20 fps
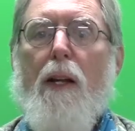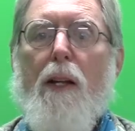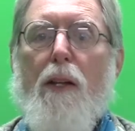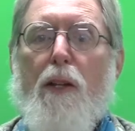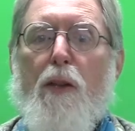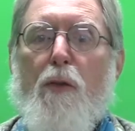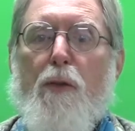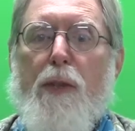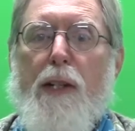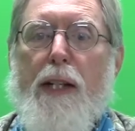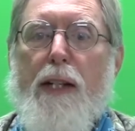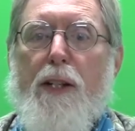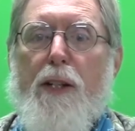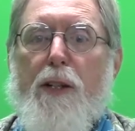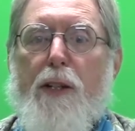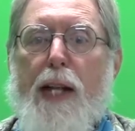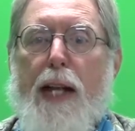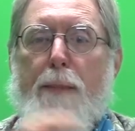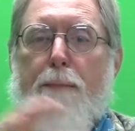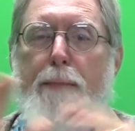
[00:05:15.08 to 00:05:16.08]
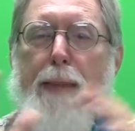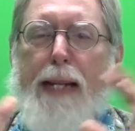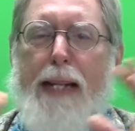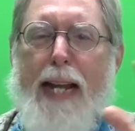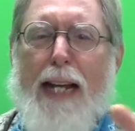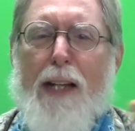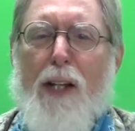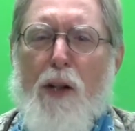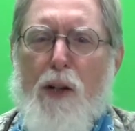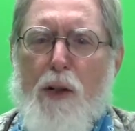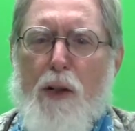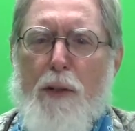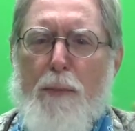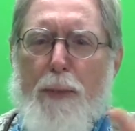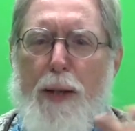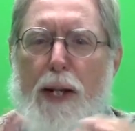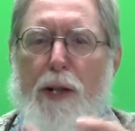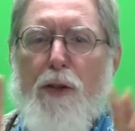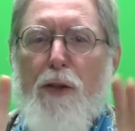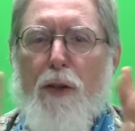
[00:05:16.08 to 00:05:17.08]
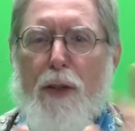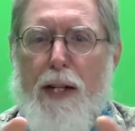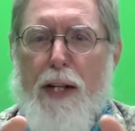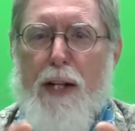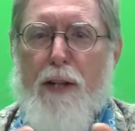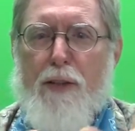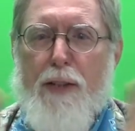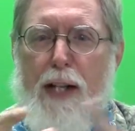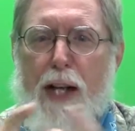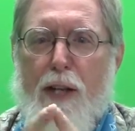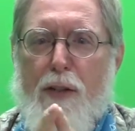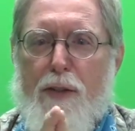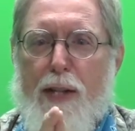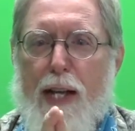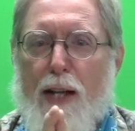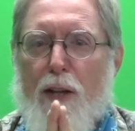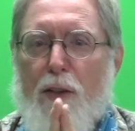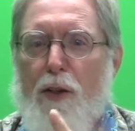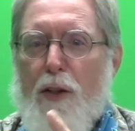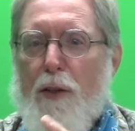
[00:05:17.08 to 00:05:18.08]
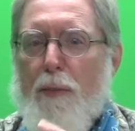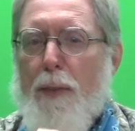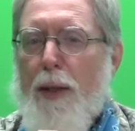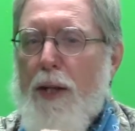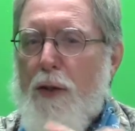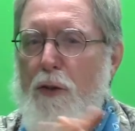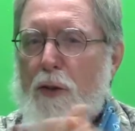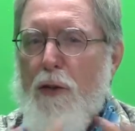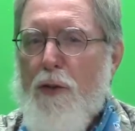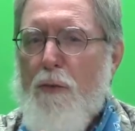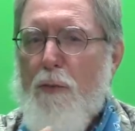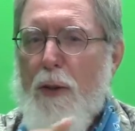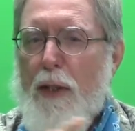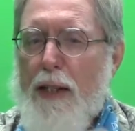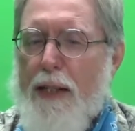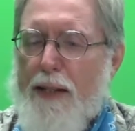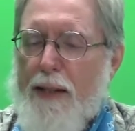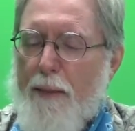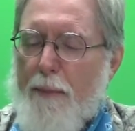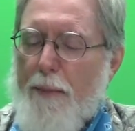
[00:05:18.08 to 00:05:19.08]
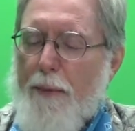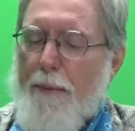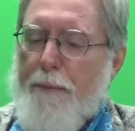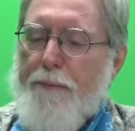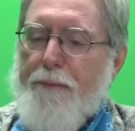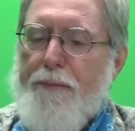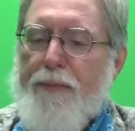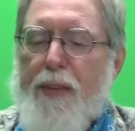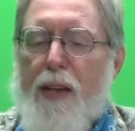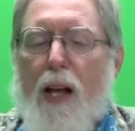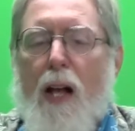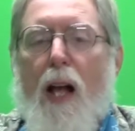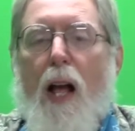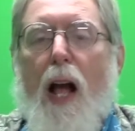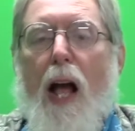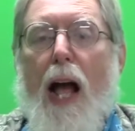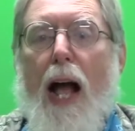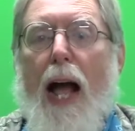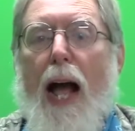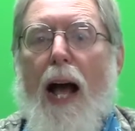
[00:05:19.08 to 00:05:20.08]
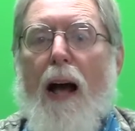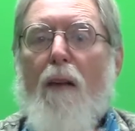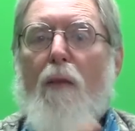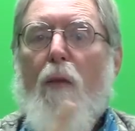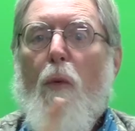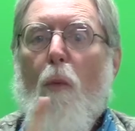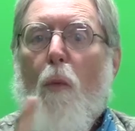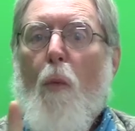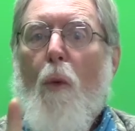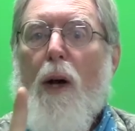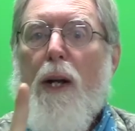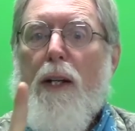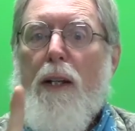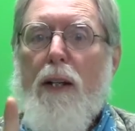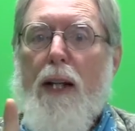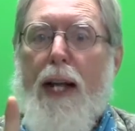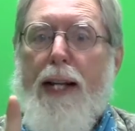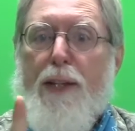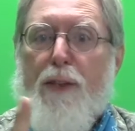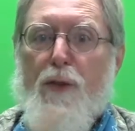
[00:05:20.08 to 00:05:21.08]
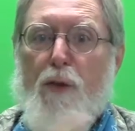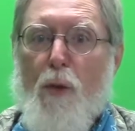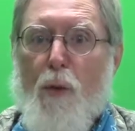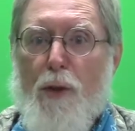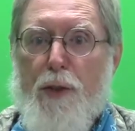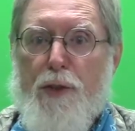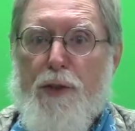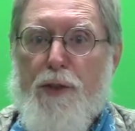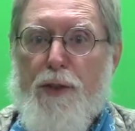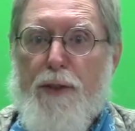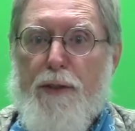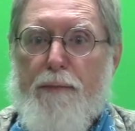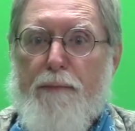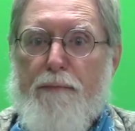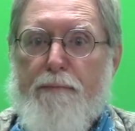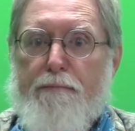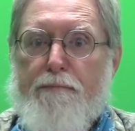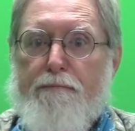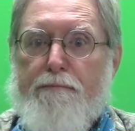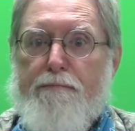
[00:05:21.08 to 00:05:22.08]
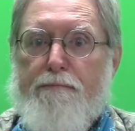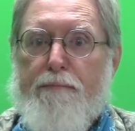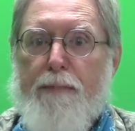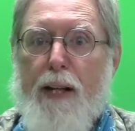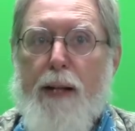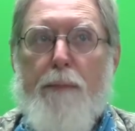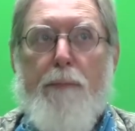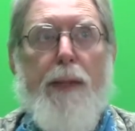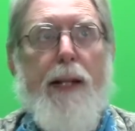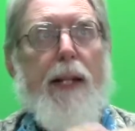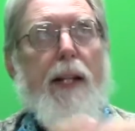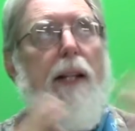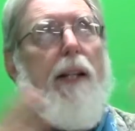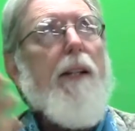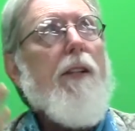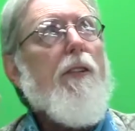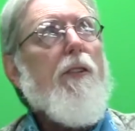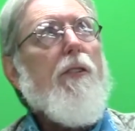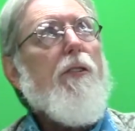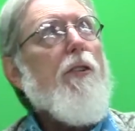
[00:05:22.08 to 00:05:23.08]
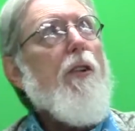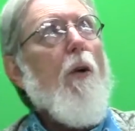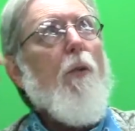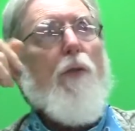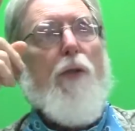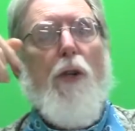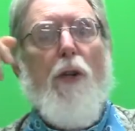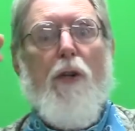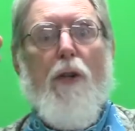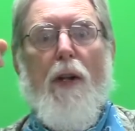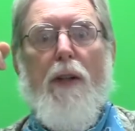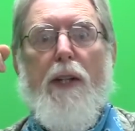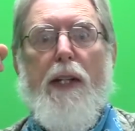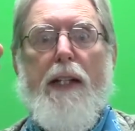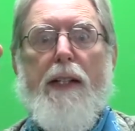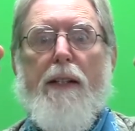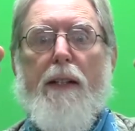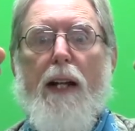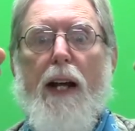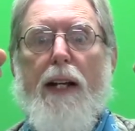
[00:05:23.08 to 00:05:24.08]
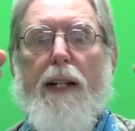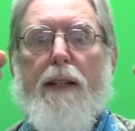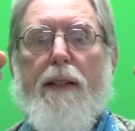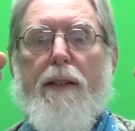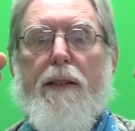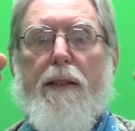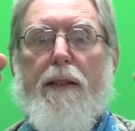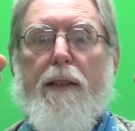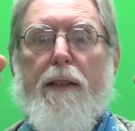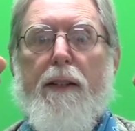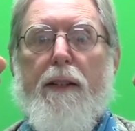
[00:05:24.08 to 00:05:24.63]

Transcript: you need to take a good picture. Here's how you take a good picture. It's really simple. Have one light source, meaning don't turn on these lights.